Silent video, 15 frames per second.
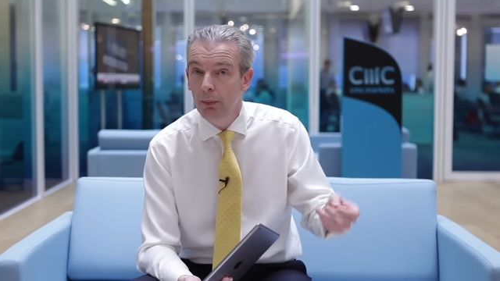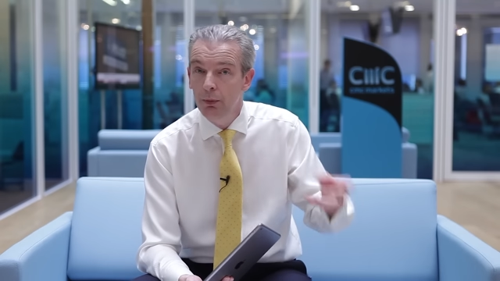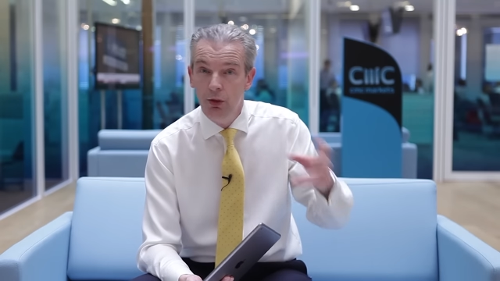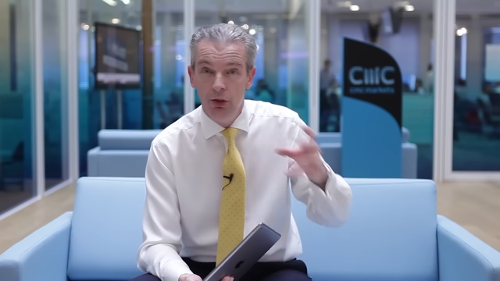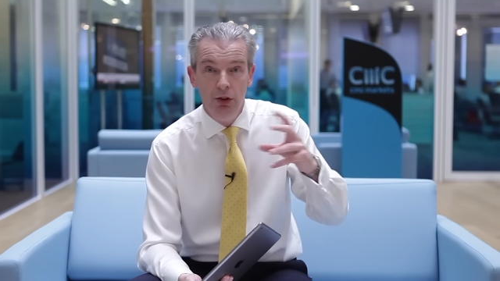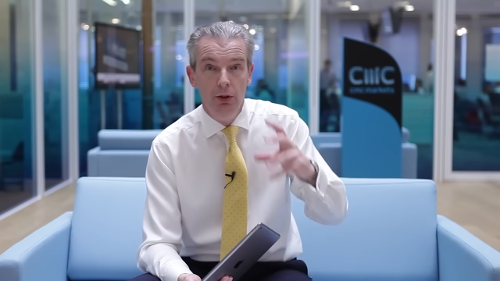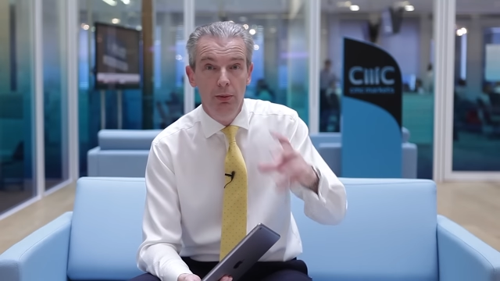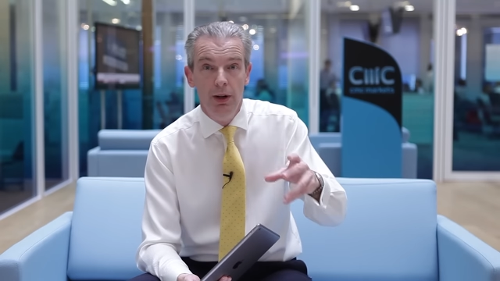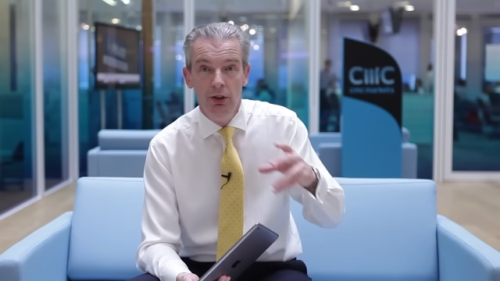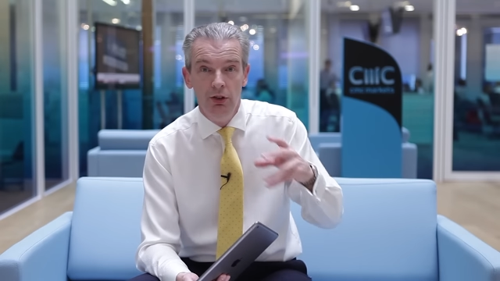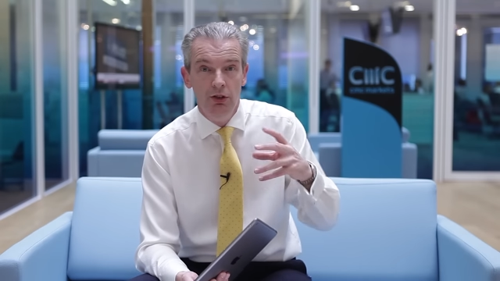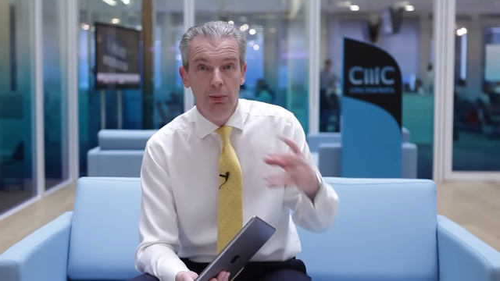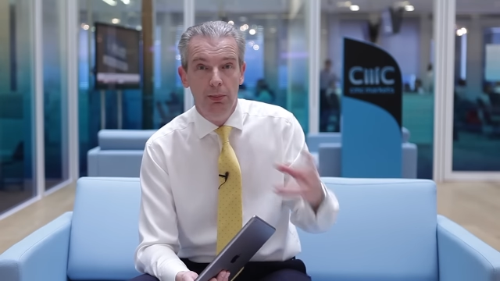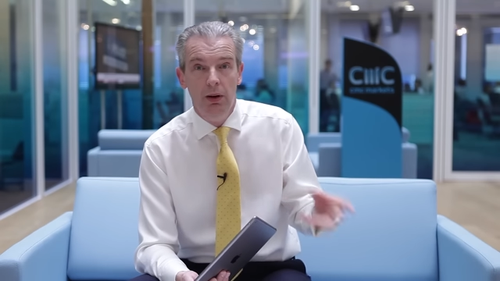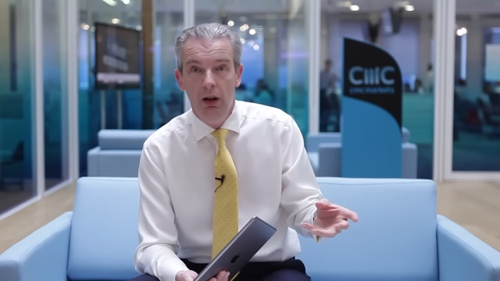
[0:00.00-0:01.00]
Too much
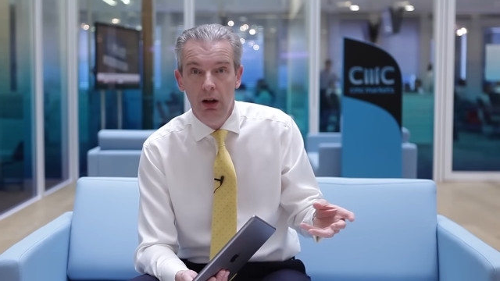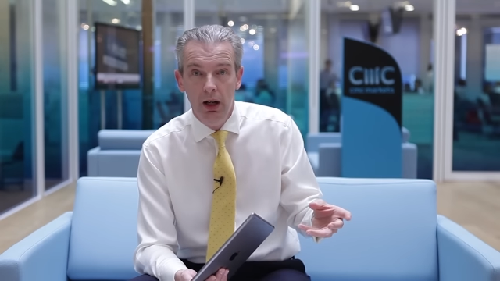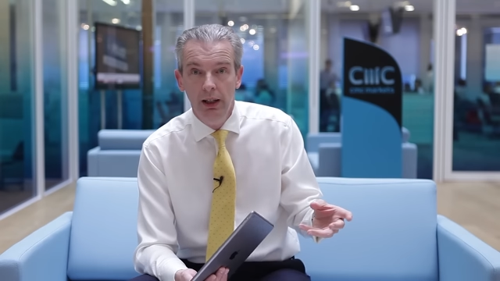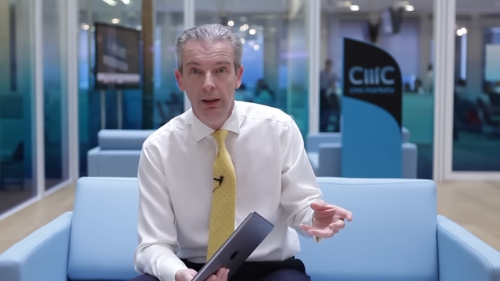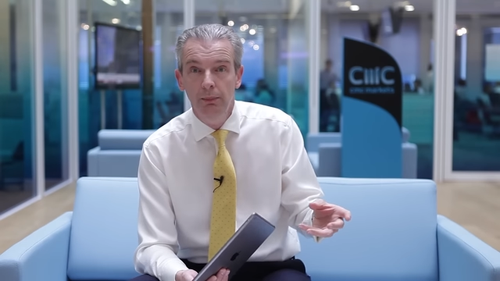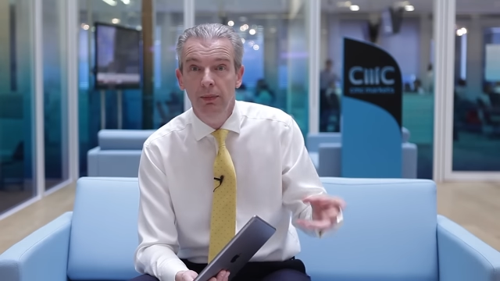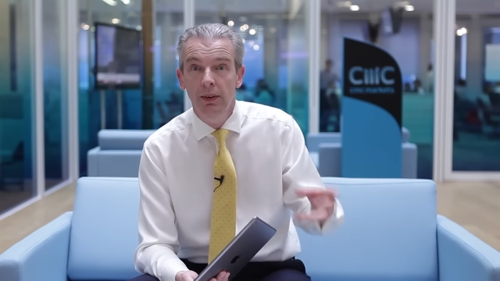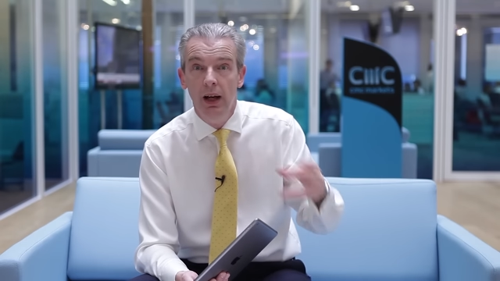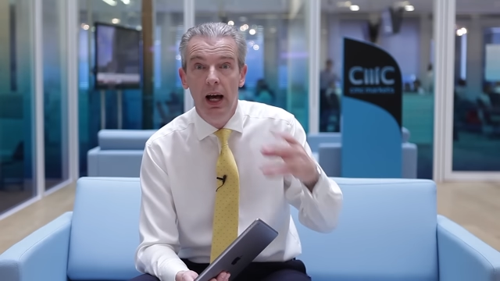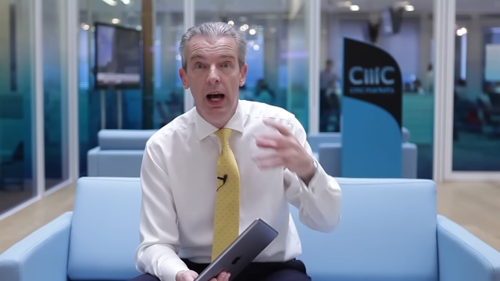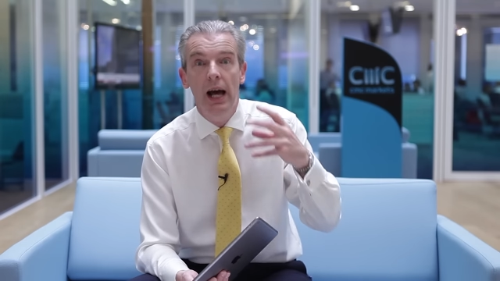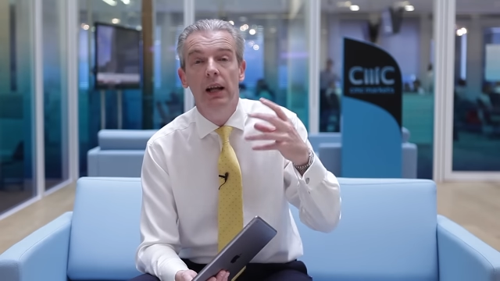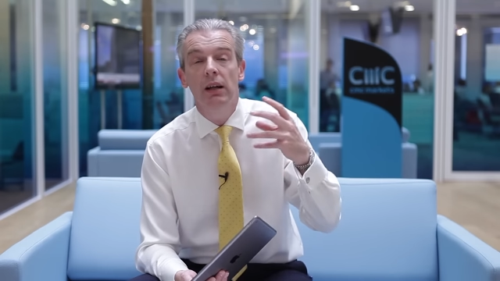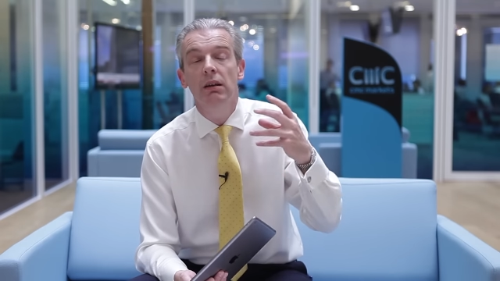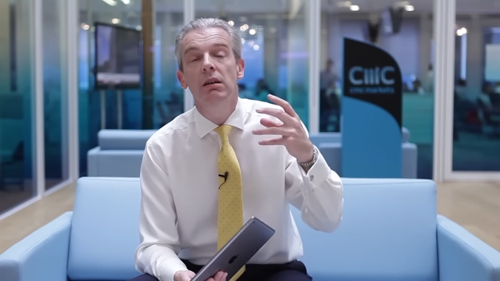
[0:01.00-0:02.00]
supply
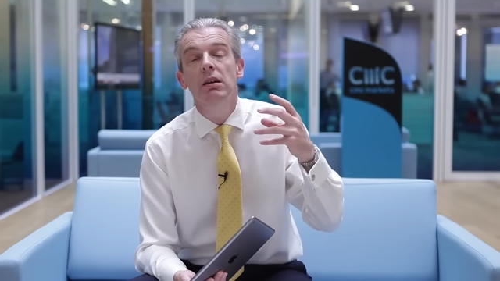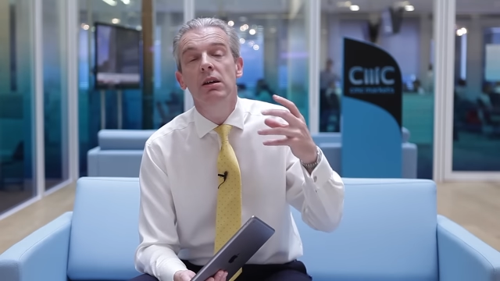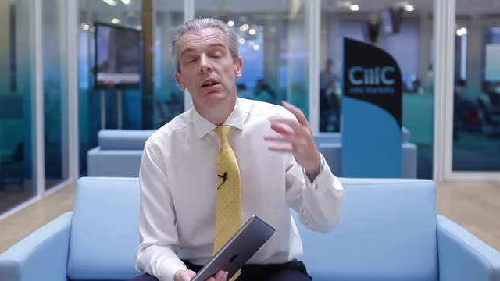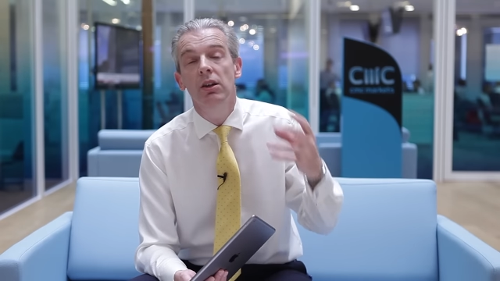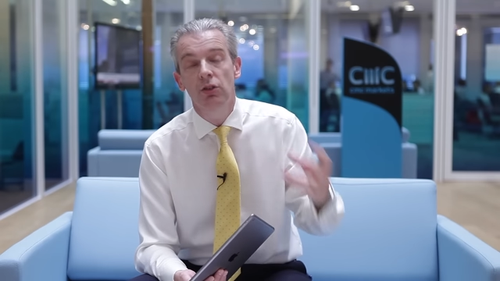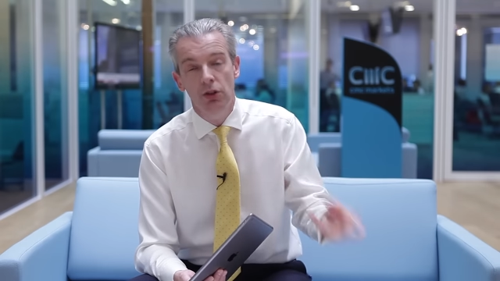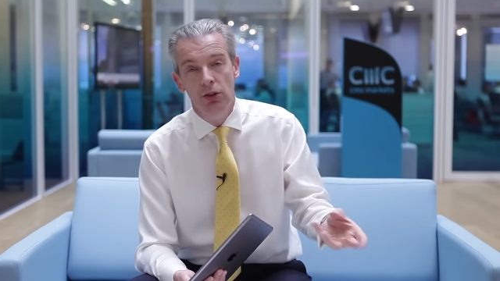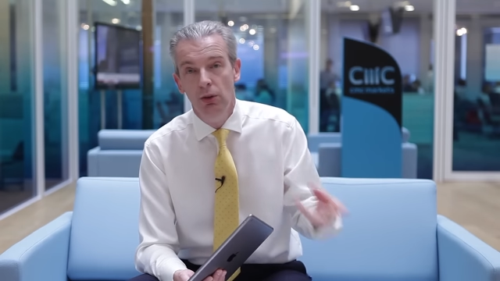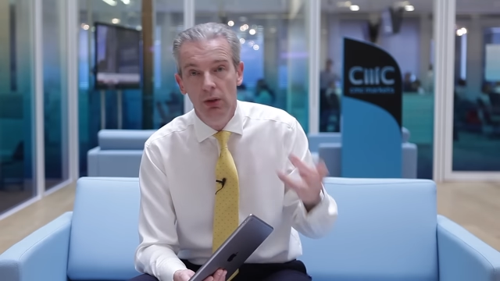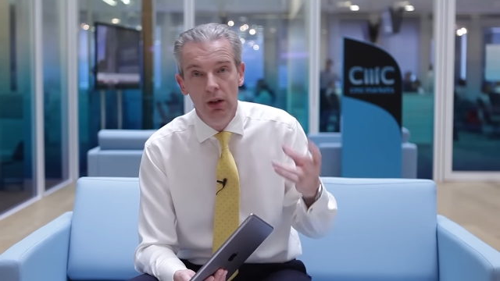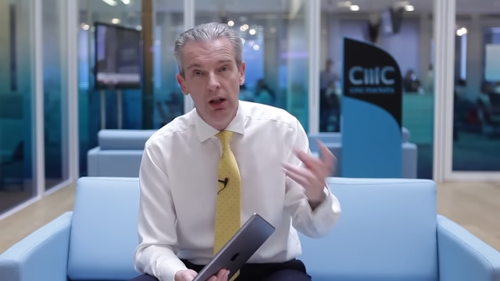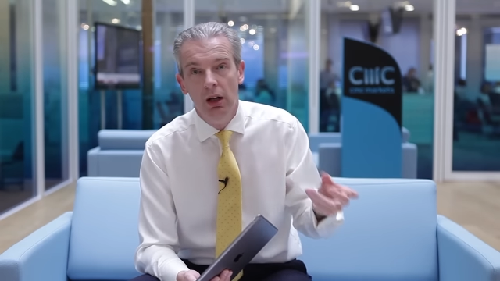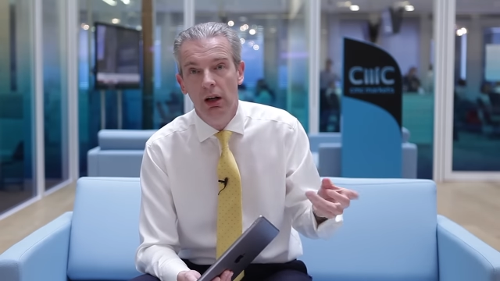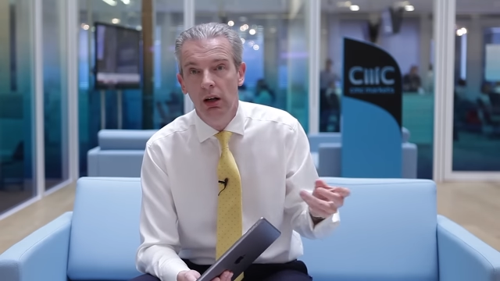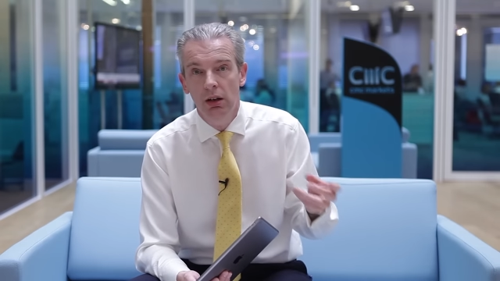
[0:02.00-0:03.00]
and too
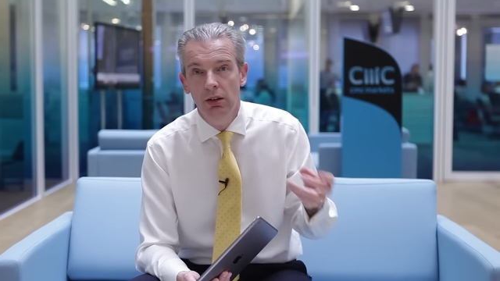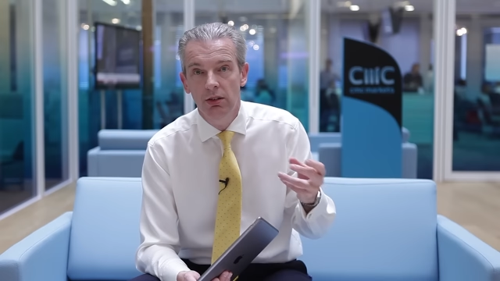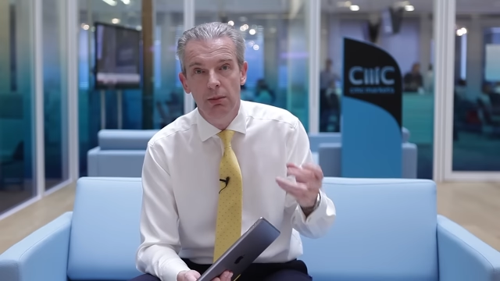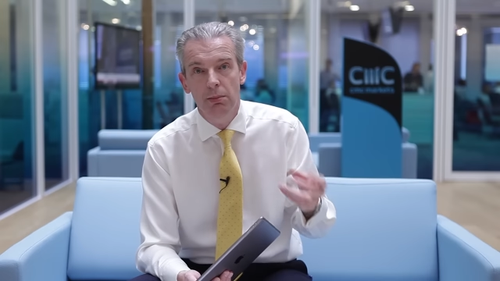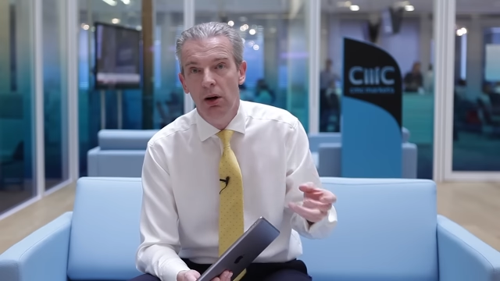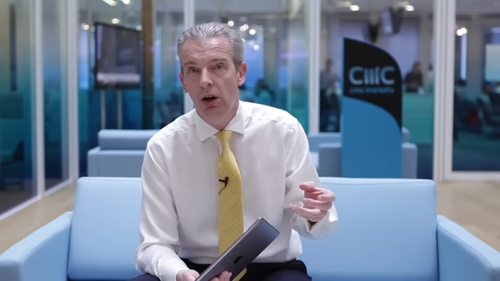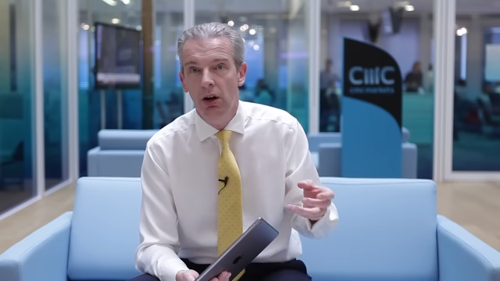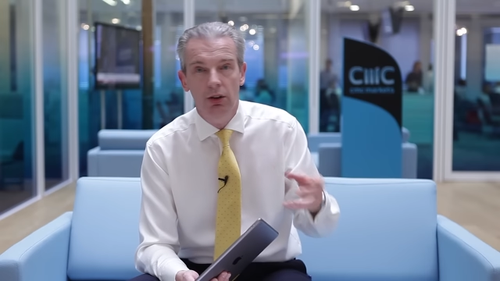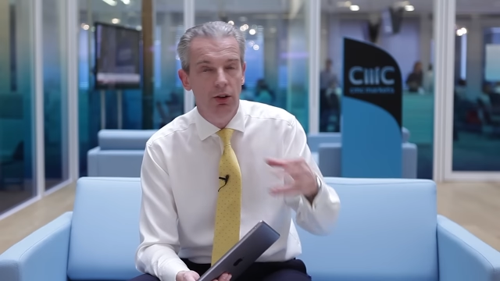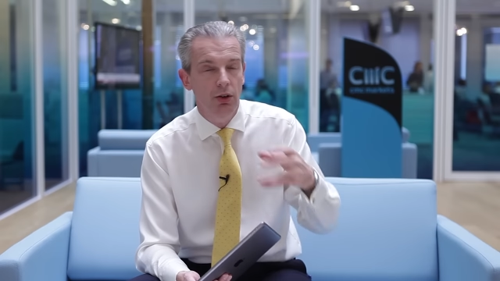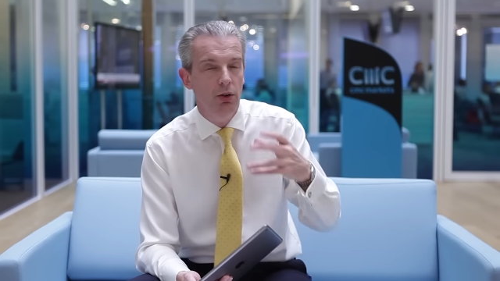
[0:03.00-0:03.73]
little demand.